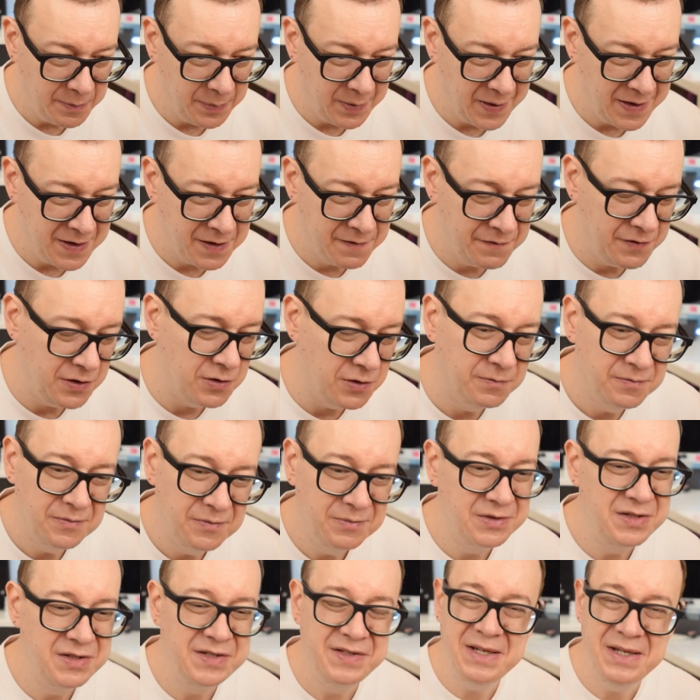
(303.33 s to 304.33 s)
pink view.
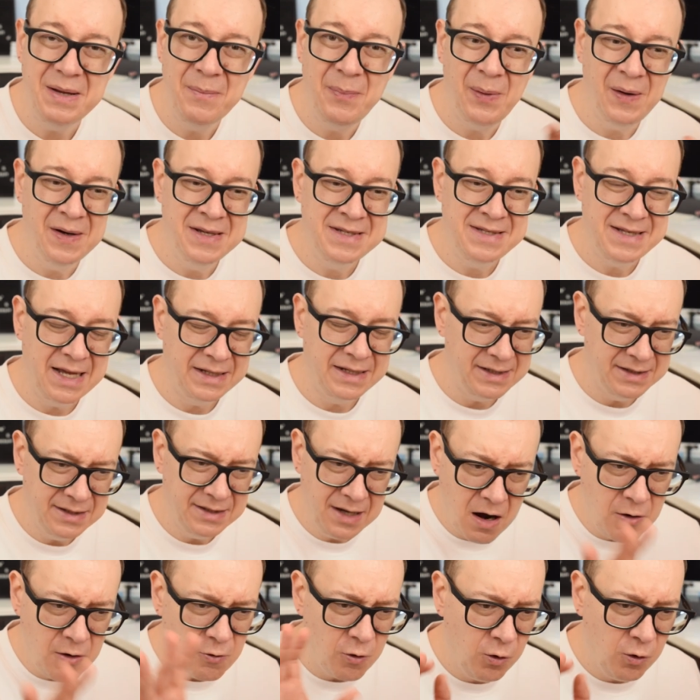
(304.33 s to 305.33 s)
Simple as that. And
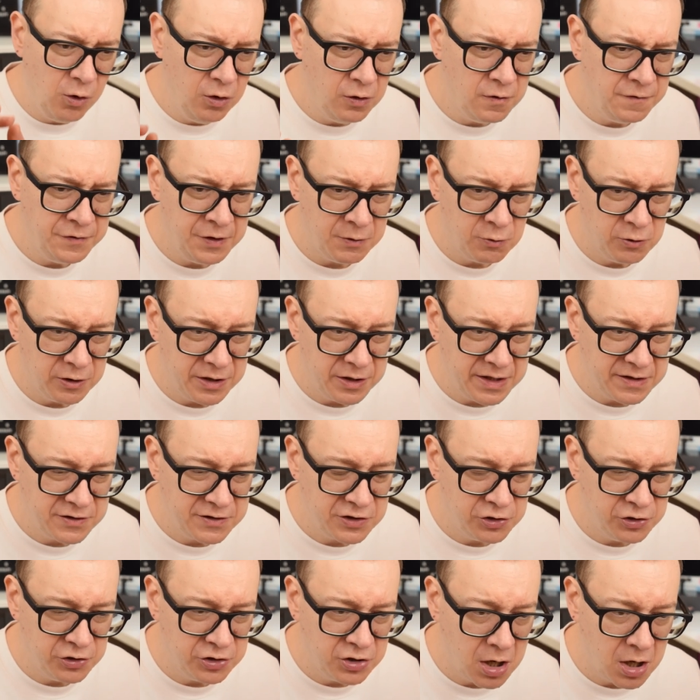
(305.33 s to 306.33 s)
now all of the wordings
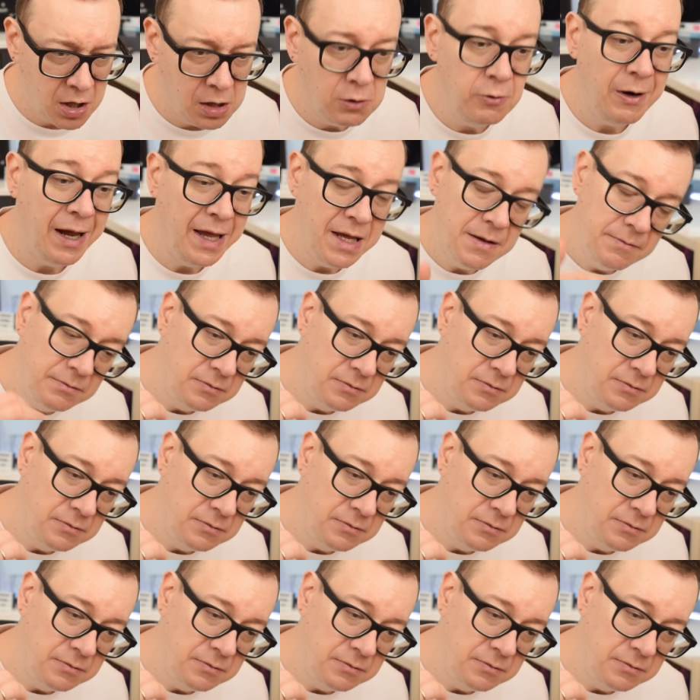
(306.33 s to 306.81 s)
should go away.